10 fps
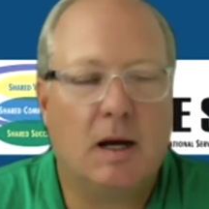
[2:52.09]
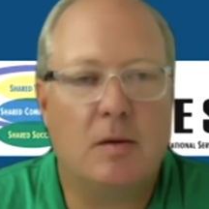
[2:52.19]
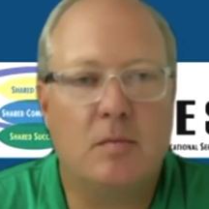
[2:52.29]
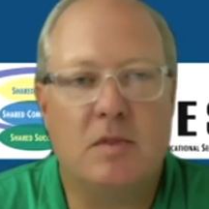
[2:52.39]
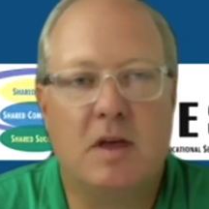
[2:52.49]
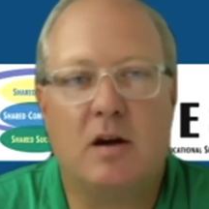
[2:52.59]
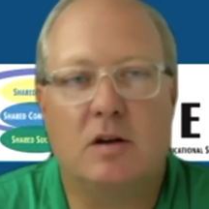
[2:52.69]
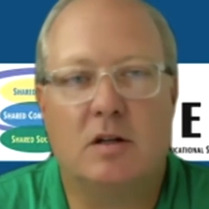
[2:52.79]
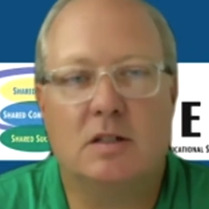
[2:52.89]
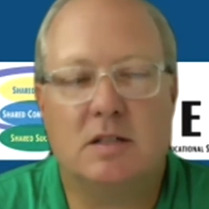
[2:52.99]
They
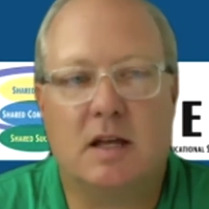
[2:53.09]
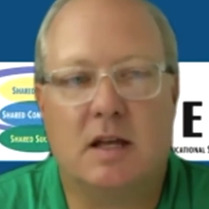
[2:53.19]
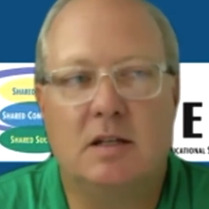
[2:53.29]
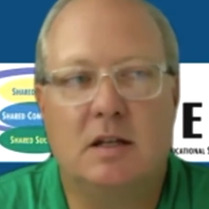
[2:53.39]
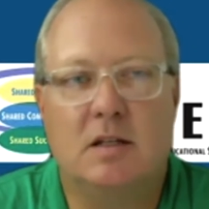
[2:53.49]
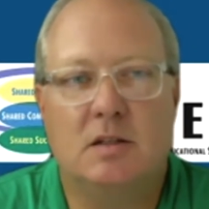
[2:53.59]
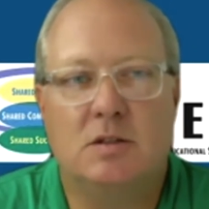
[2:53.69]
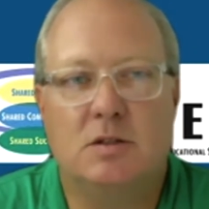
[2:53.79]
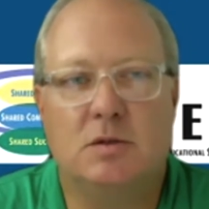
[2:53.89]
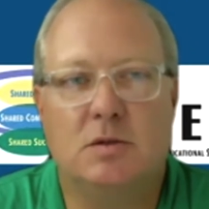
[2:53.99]
are intended
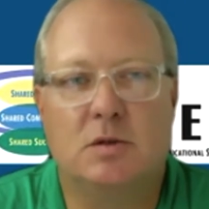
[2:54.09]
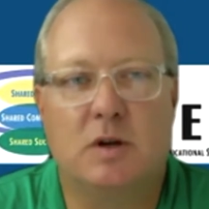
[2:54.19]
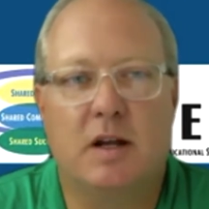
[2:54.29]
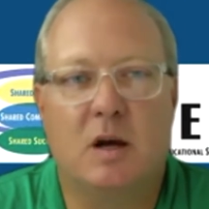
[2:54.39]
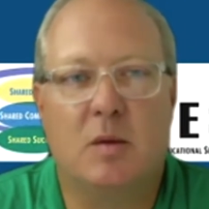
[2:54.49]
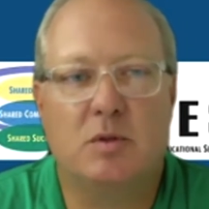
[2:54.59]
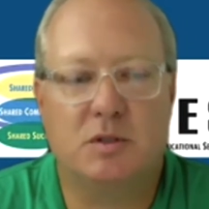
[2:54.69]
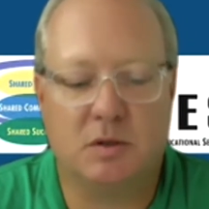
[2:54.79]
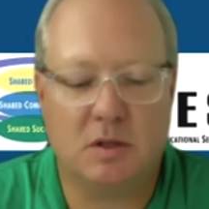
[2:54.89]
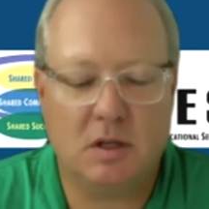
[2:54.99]
to create an
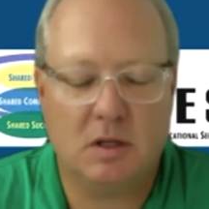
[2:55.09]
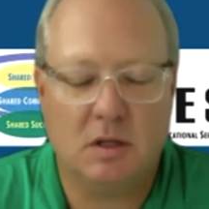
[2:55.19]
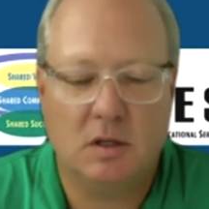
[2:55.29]
opportunity